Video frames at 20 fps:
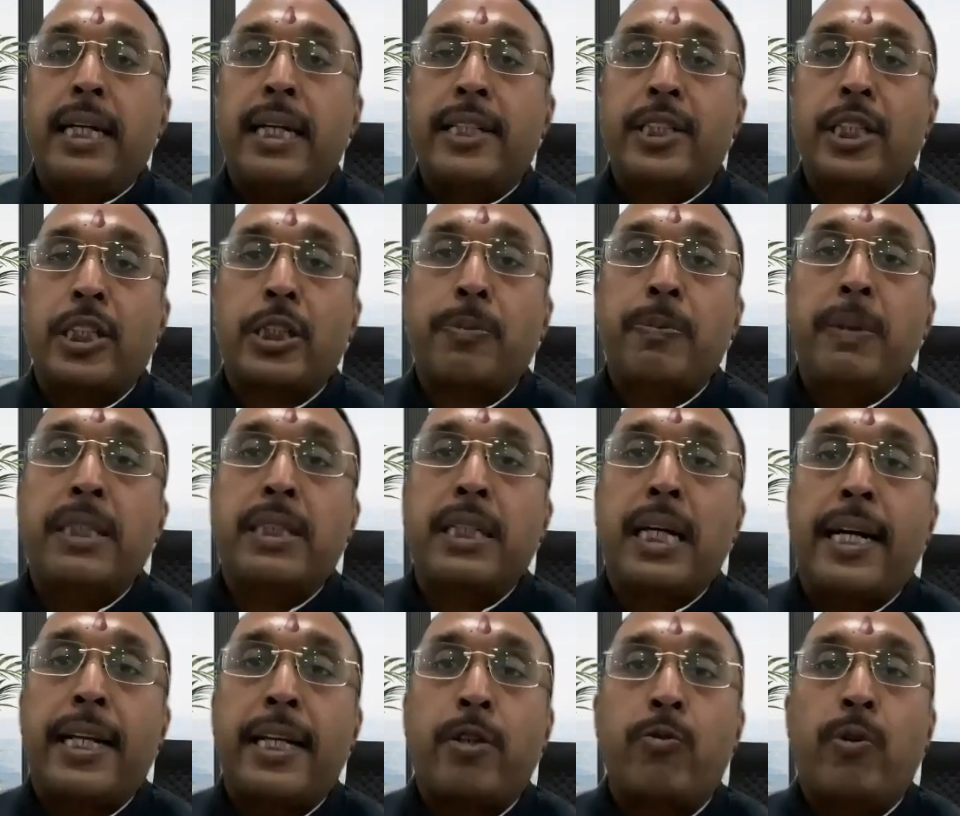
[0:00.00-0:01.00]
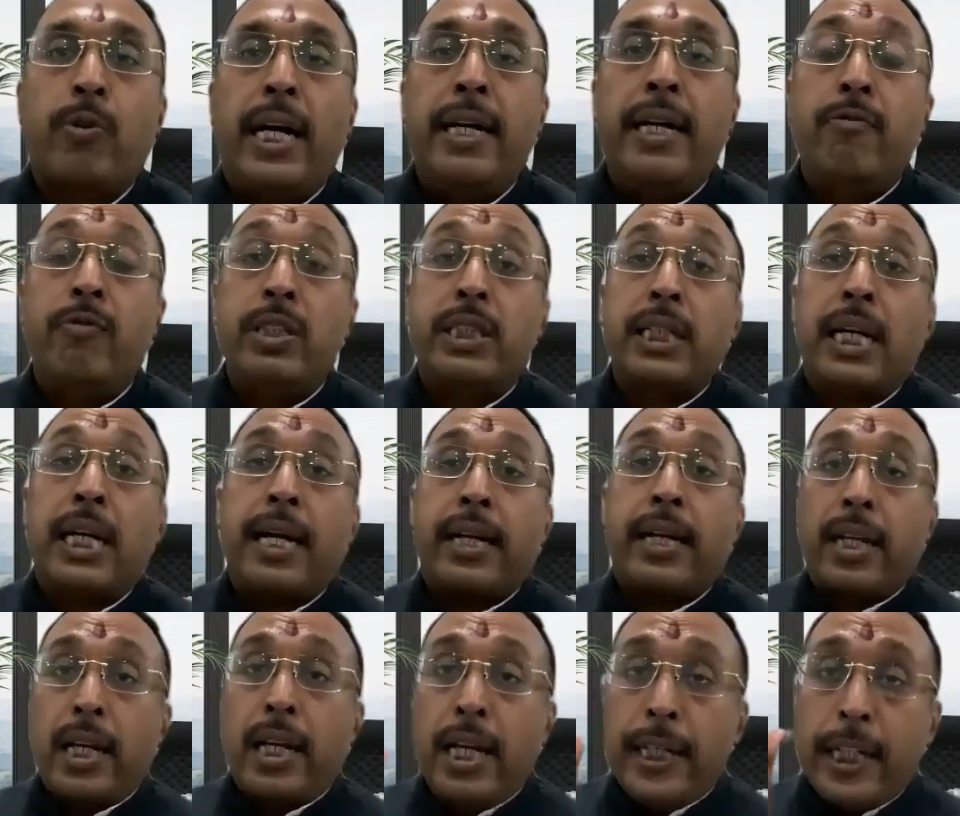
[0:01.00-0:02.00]
adjustments are required which are
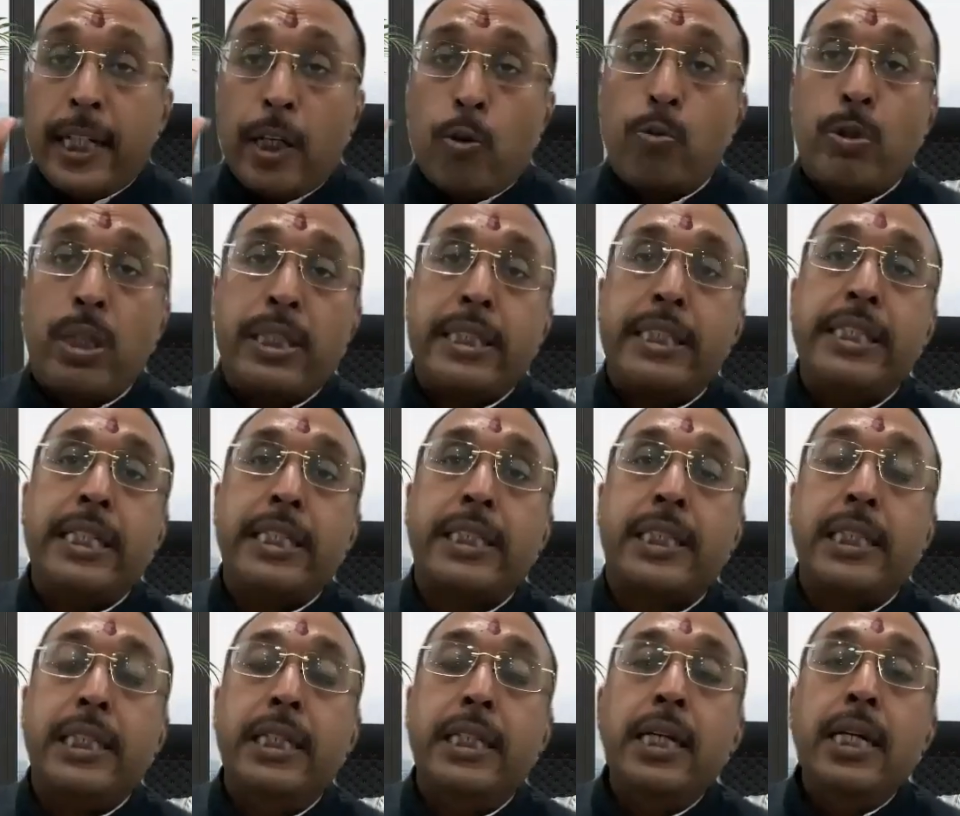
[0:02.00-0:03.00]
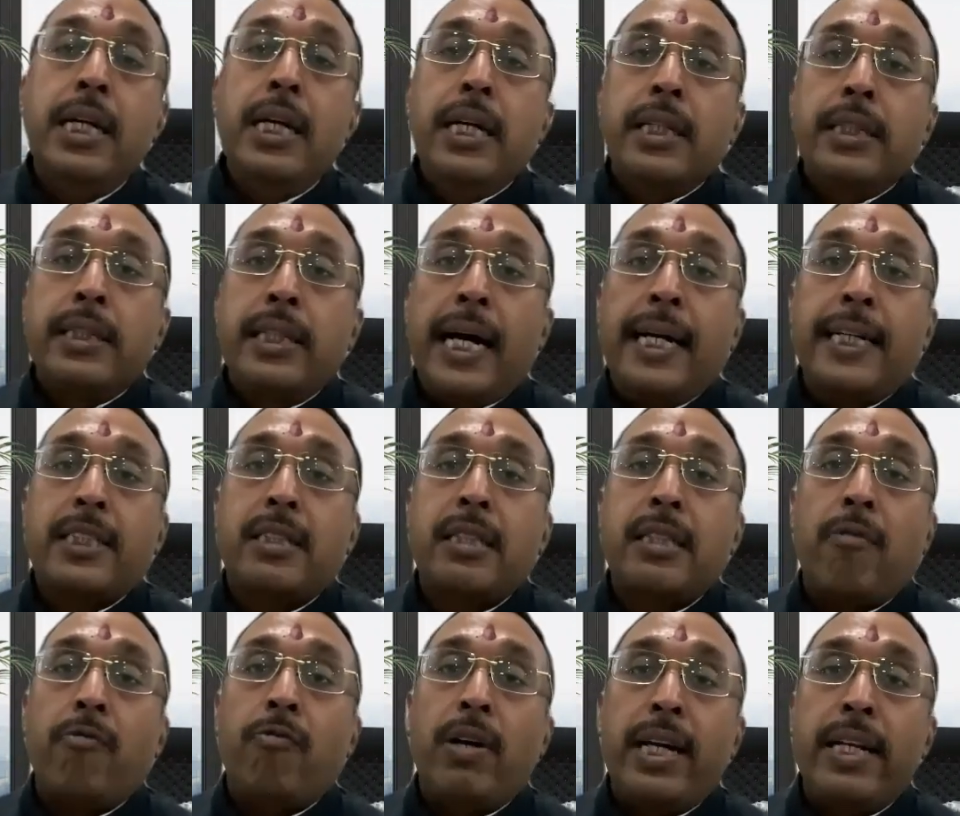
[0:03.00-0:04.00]
related to the GST, that's
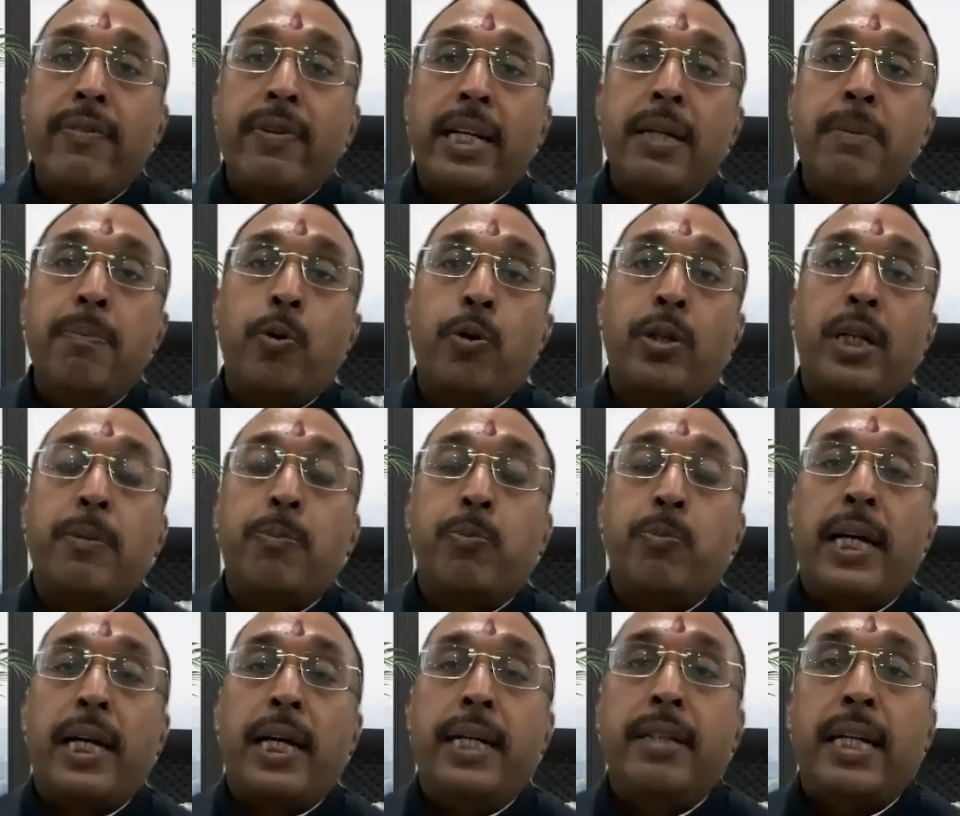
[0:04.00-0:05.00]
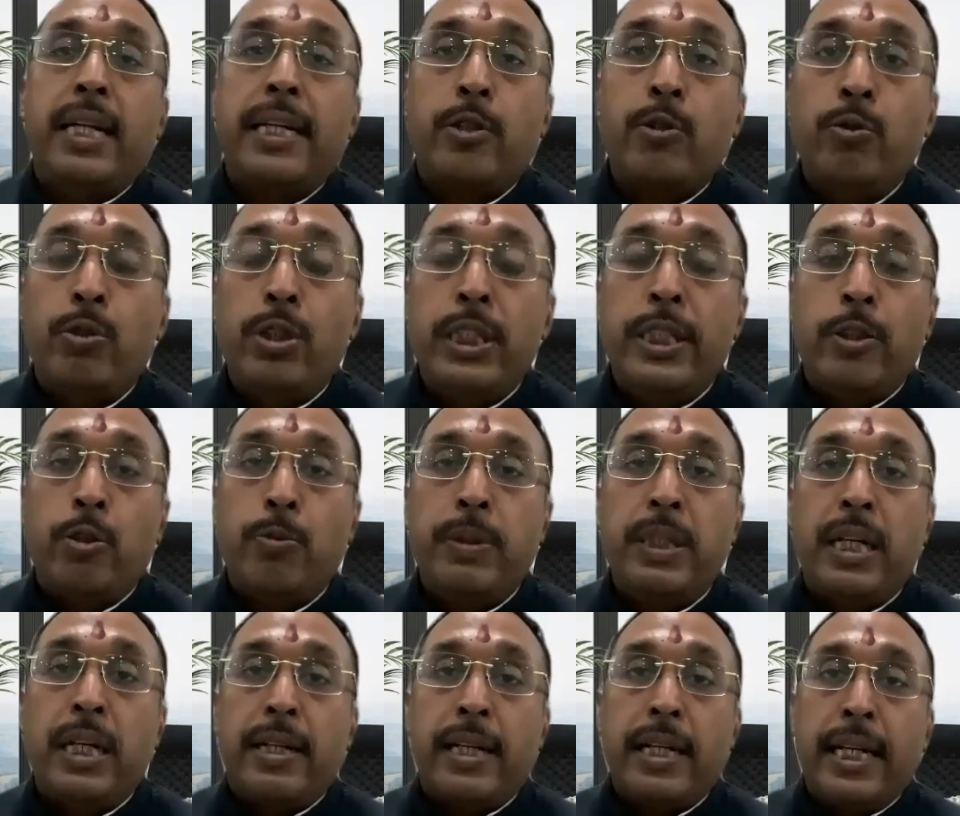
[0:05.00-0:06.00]
the very, very important point that you need to
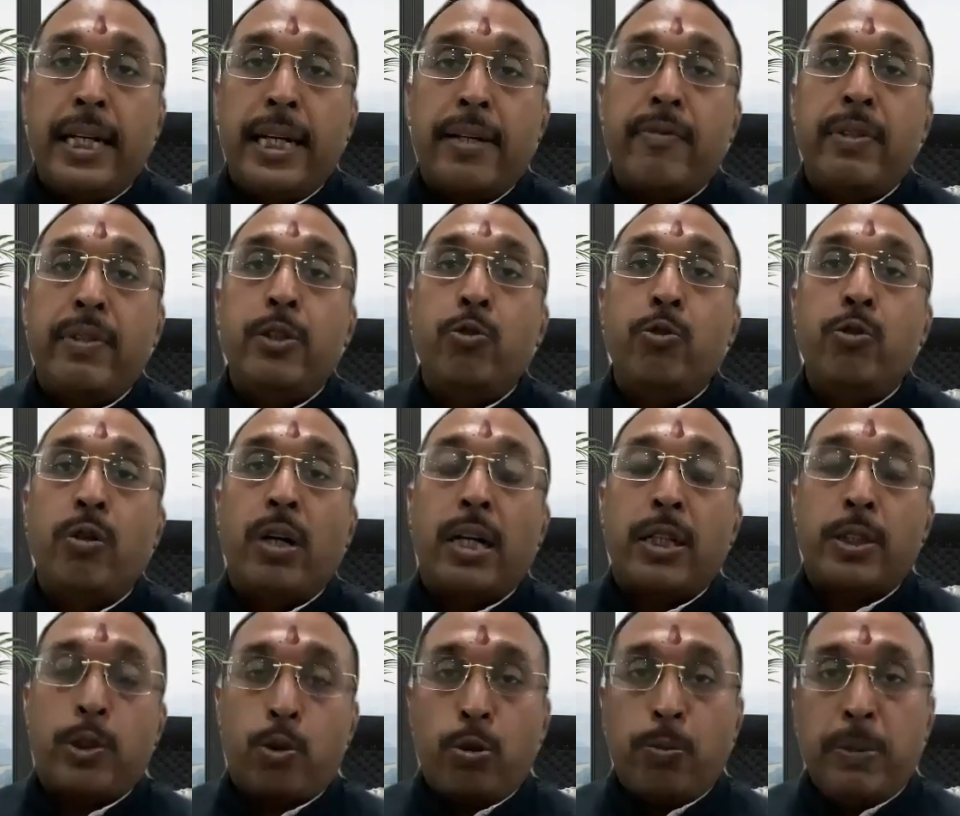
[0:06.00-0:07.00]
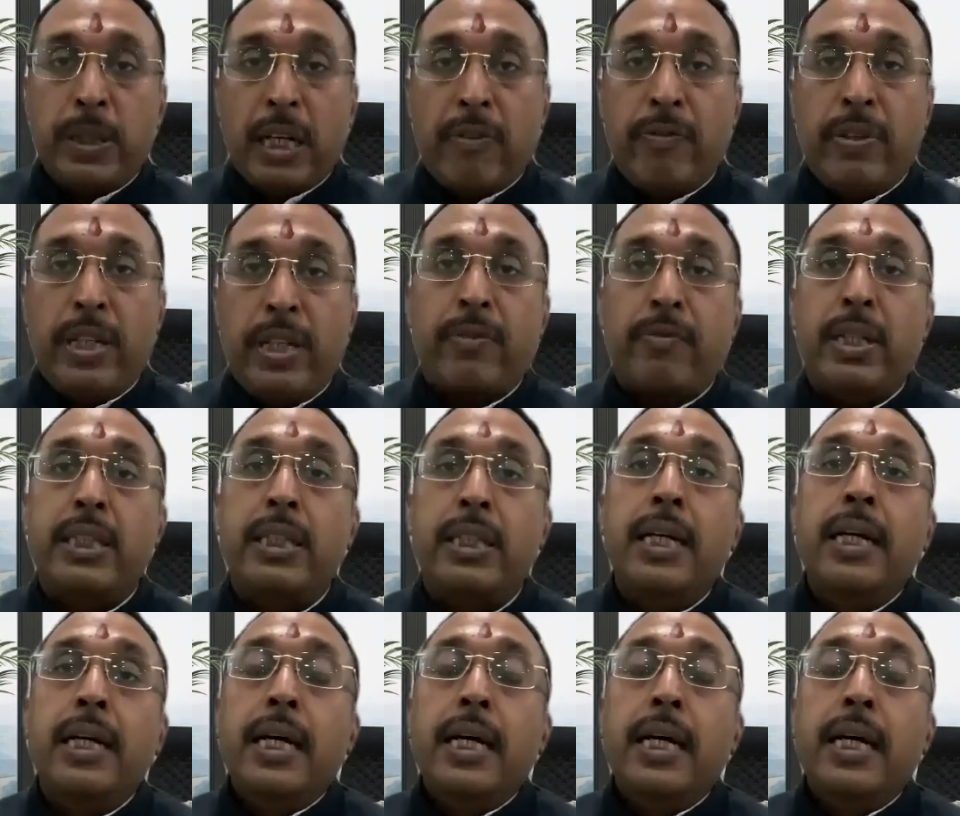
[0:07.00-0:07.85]
be aware with, you should be aware with.